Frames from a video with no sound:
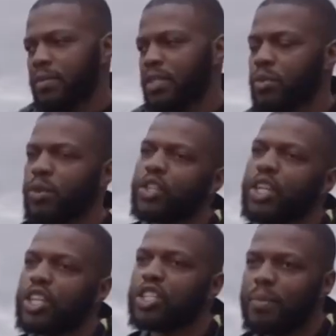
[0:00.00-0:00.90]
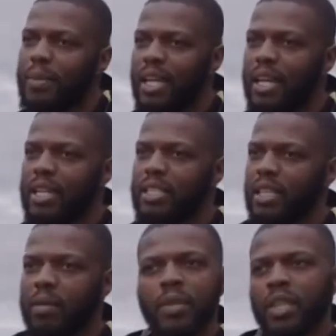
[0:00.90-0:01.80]
as much as we're trying to change their
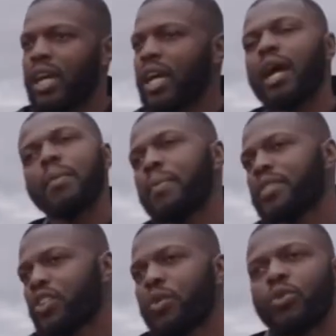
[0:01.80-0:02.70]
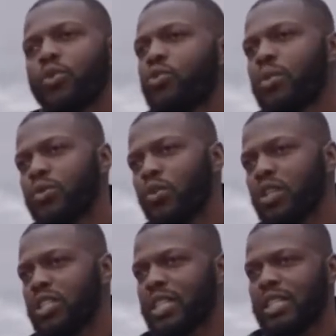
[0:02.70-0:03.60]
mentalities, the gang members are trying to recruit them as well.
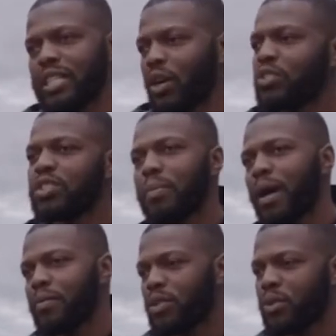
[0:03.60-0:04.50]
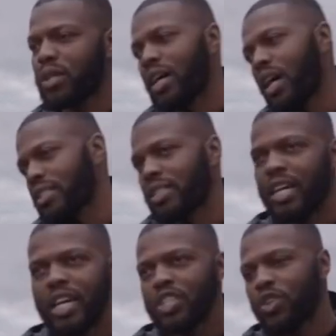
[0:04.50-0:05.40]
So it's, a constant battle between us
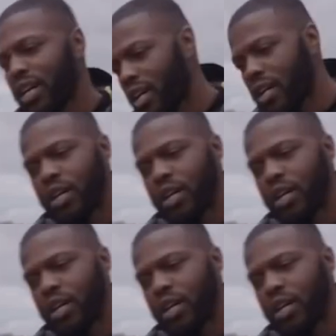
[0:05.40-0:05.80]
trying to